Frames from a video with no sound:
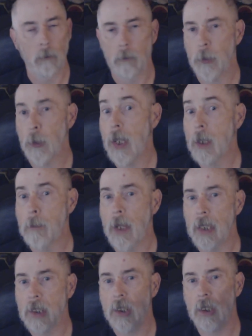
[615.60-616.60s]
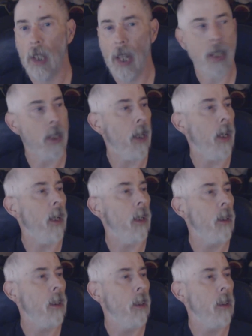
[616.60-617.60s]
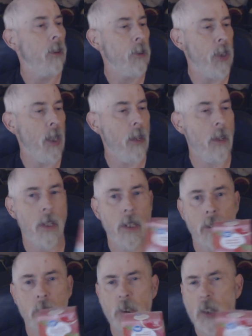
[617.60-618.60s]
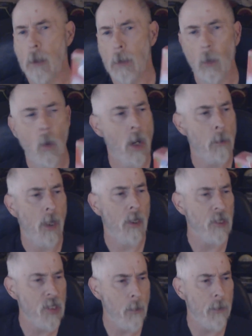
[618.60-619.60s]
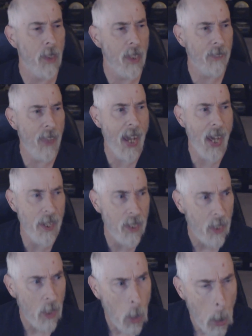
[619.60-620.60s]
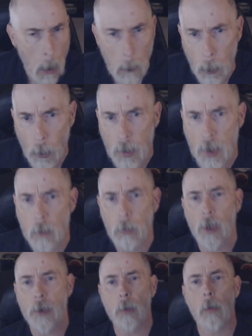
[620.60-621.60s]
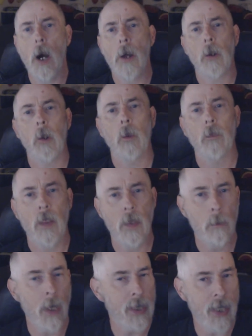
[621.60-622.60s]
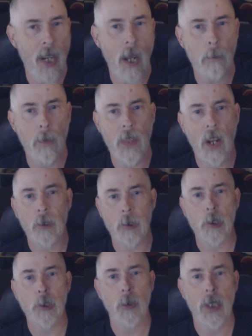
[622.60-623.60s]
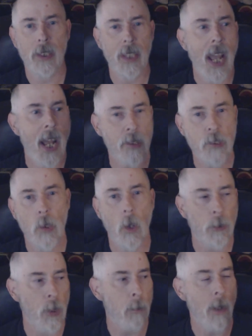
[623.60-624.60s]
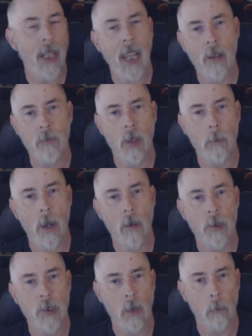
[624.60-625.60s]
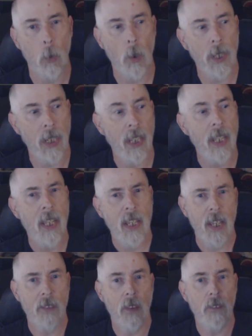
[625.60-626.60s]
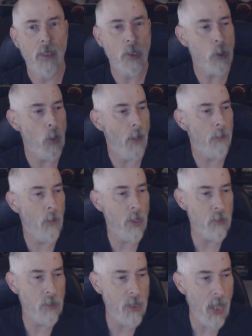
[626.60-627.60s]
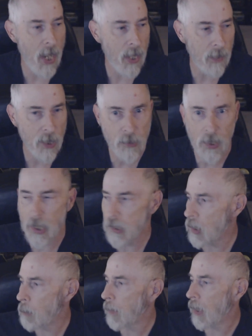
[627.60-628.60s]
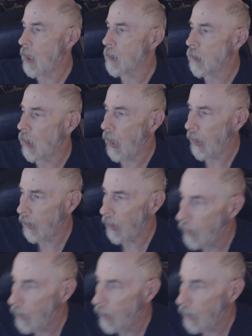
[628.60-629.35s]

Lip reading: drink mix like cherry or strawberry watermelon or something like that. Put it in a blender bottle and then mix that up, and then I'll just drink that. So I'll drink my caffeinated beverage in the morning and then this throughout the rest of the day, unless I get something else like